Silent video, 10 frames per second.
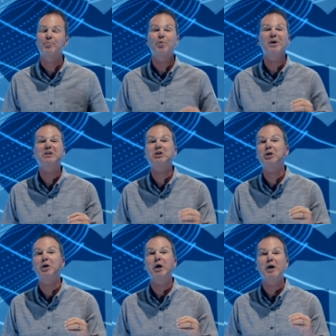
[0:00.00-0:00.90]
"Reggie
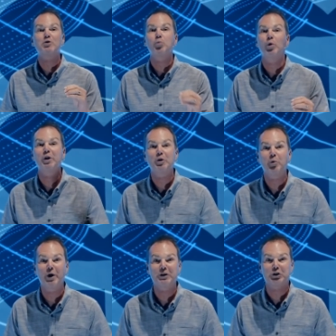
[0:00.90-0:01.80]
is one of the
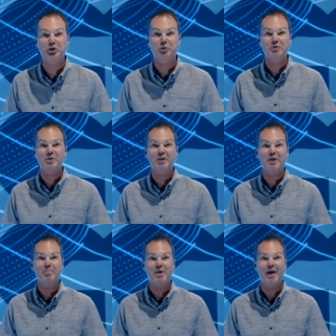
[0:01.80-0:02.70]
greatest shooters in the
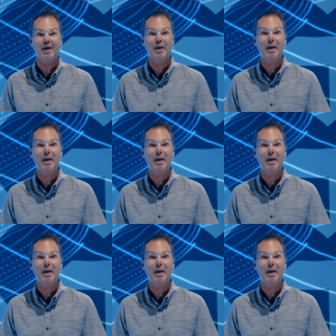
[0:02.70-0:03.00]
NBA,